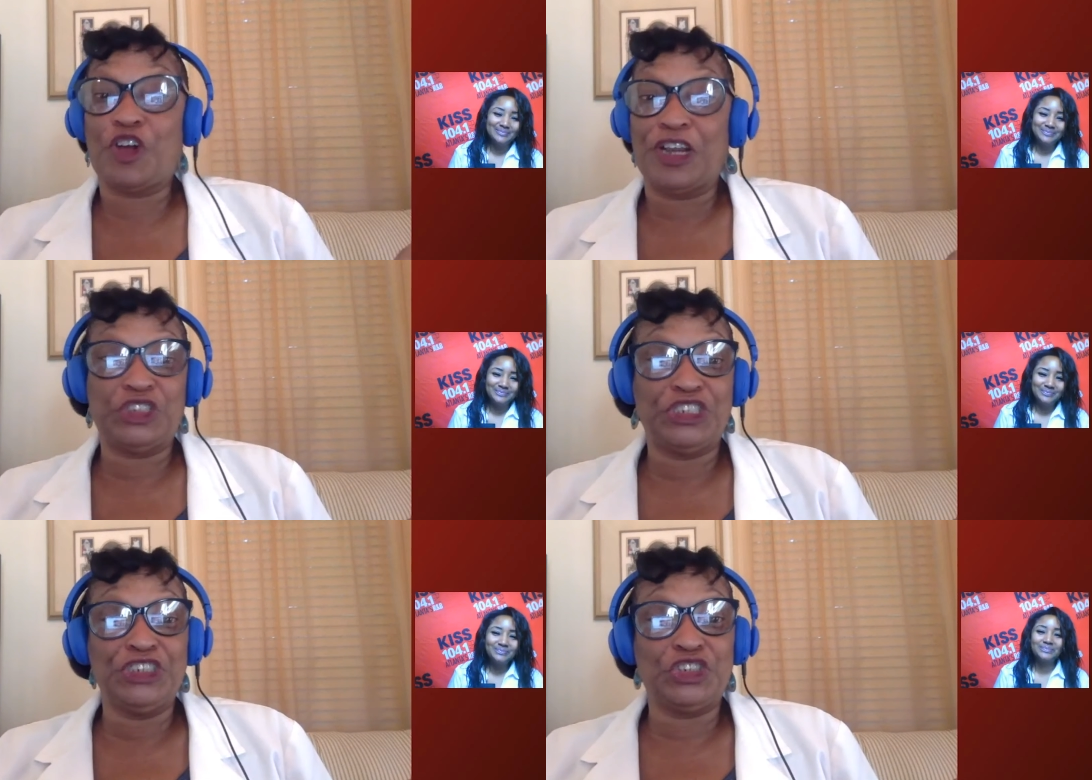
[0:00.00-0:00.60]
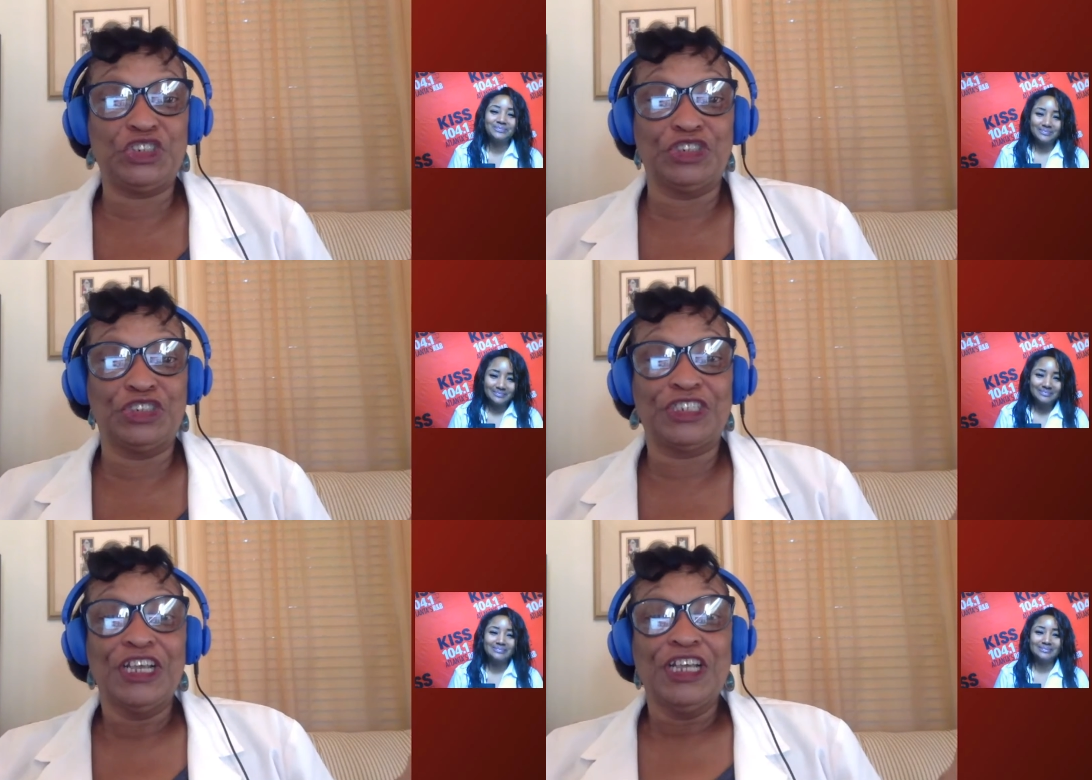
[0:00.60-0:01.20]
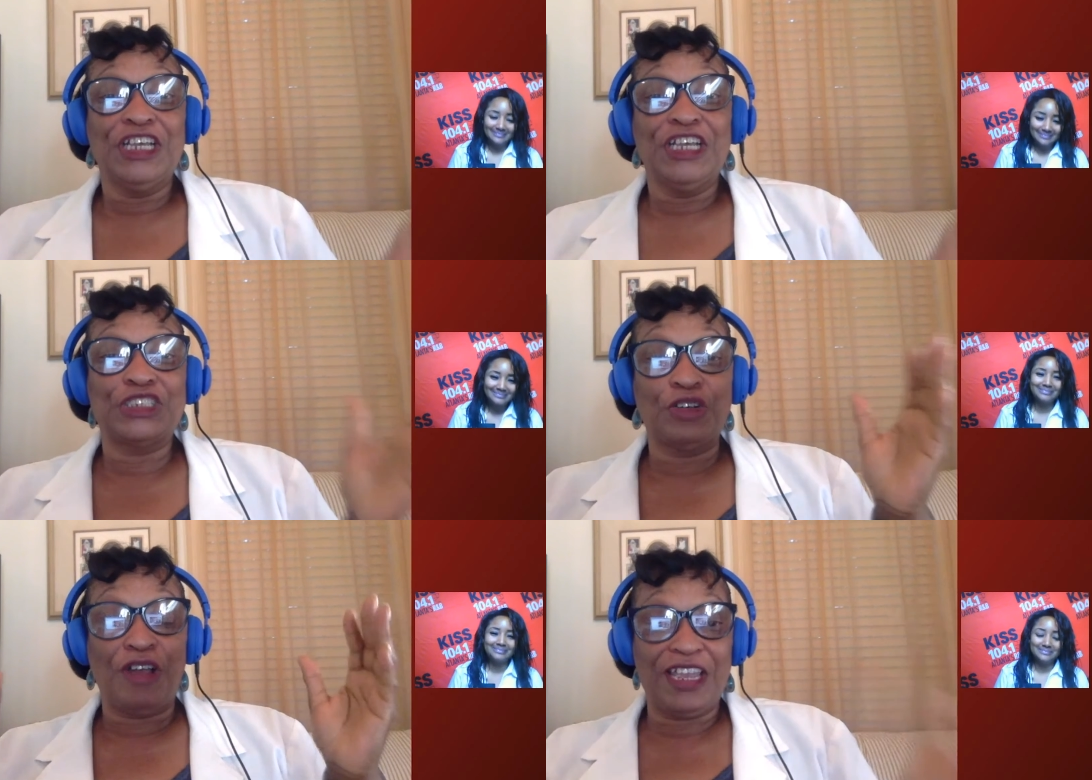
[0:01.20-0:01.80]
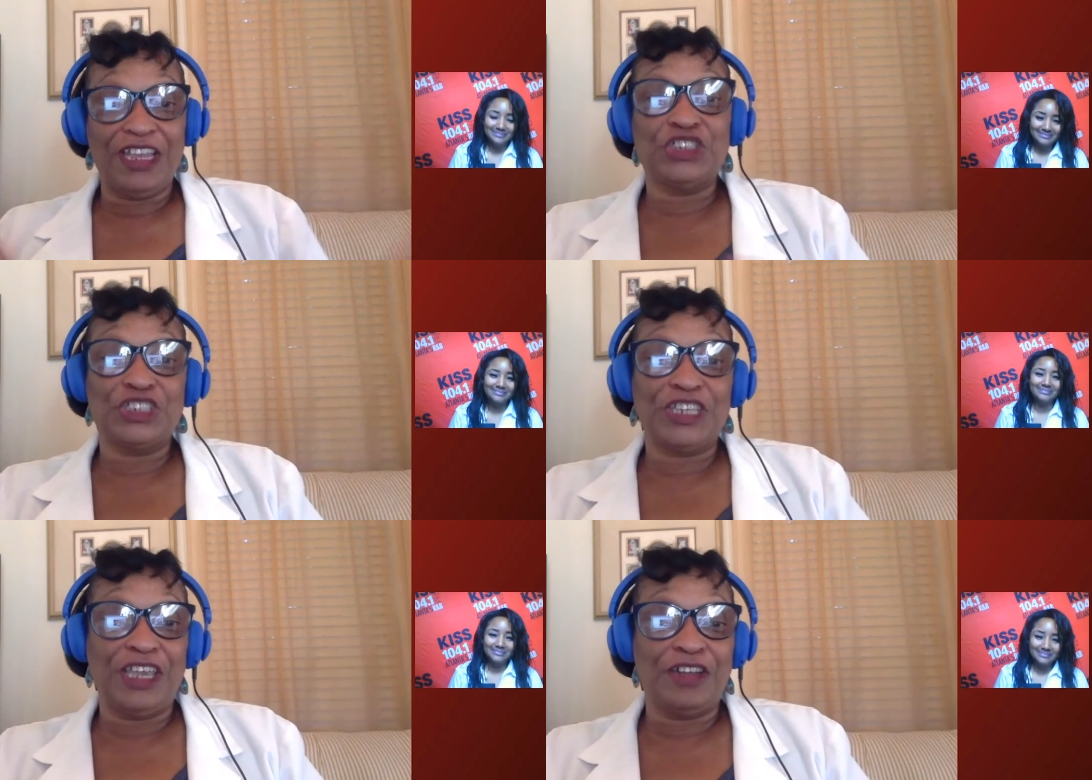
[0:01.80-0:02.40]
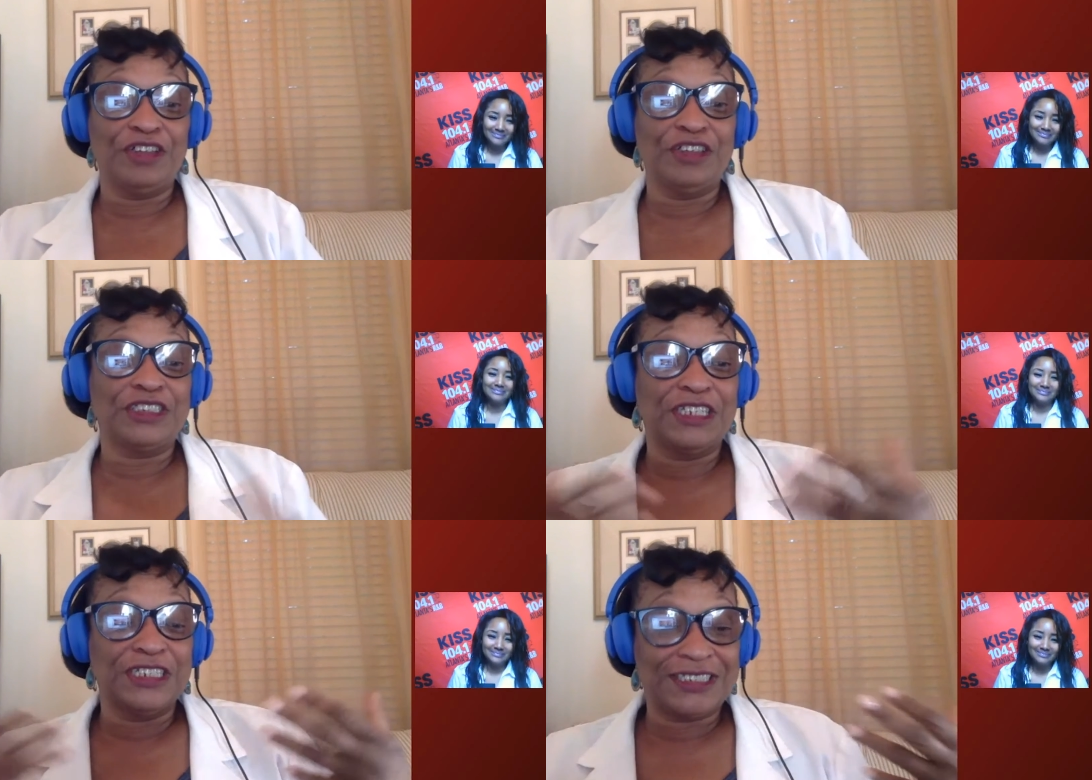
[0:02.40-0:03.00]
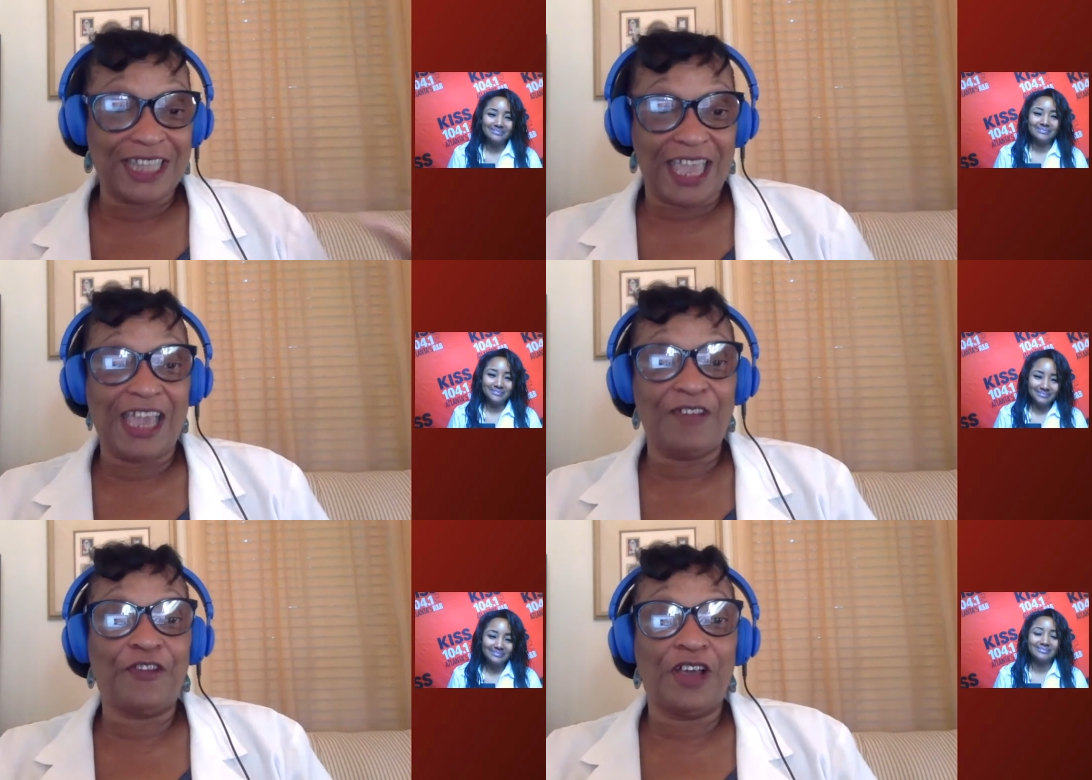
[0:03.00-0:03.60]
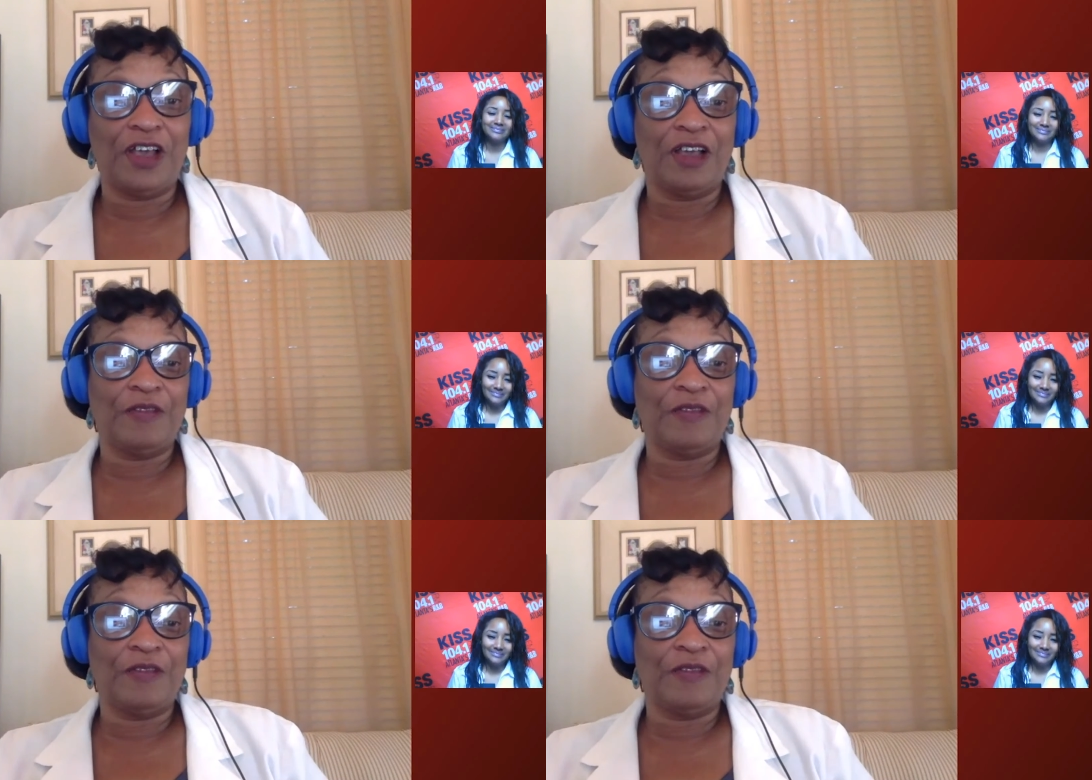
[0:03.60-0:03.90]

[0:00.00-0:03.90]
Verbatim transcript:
Speaker 1: for our teachers. And so our educators and the staff uh,